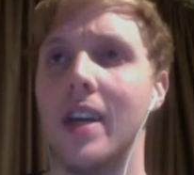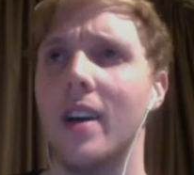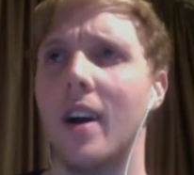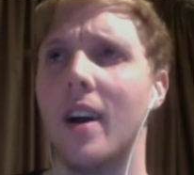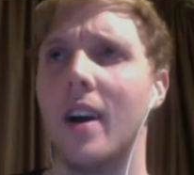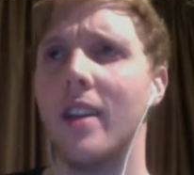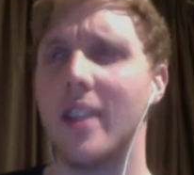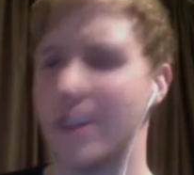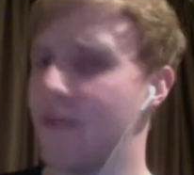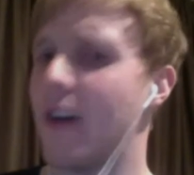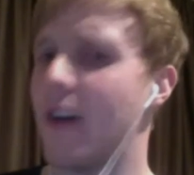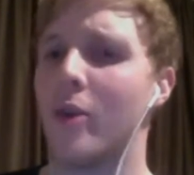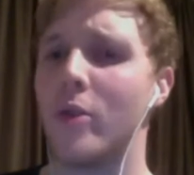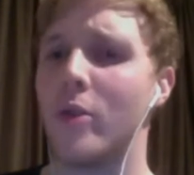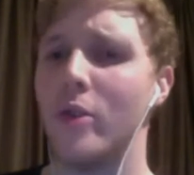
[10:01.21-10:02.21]
the If
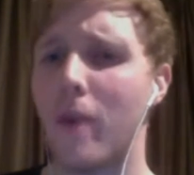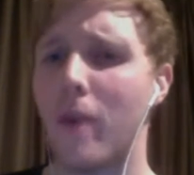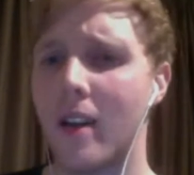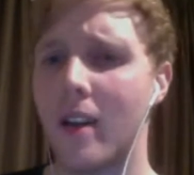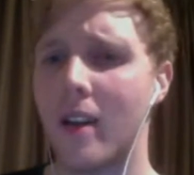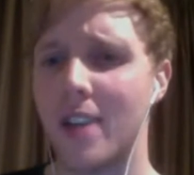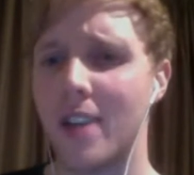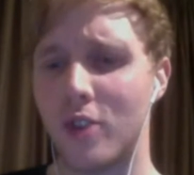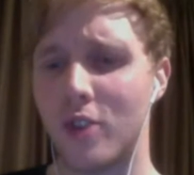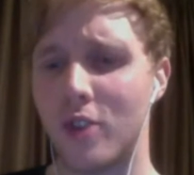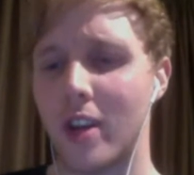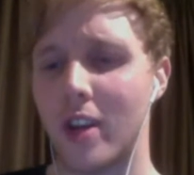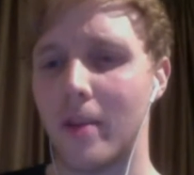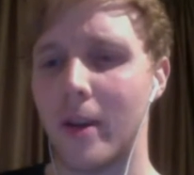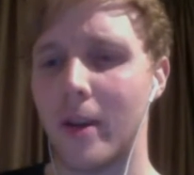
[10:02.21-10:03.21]
I Were You podcast with
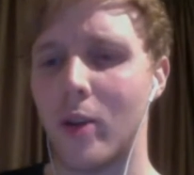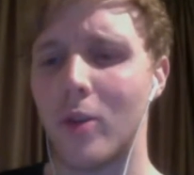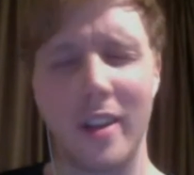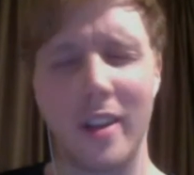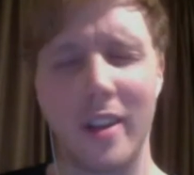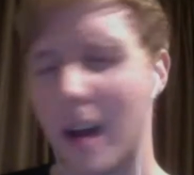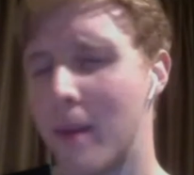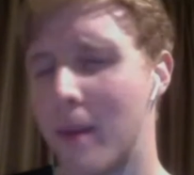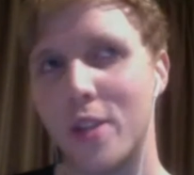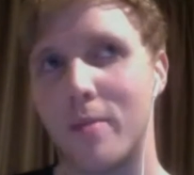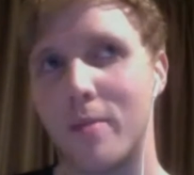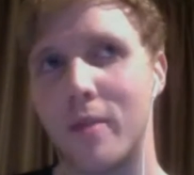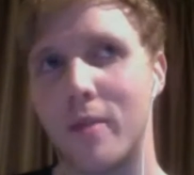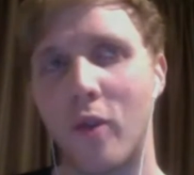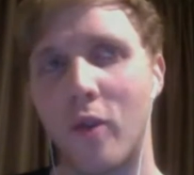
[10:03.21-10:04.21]
Jake and Amir, which I think I
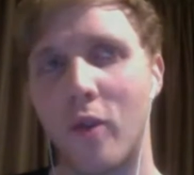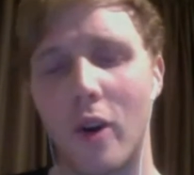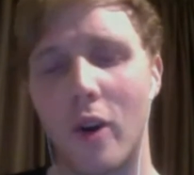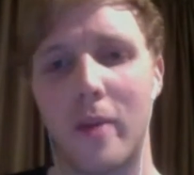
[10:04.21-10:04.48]
mentioned before on the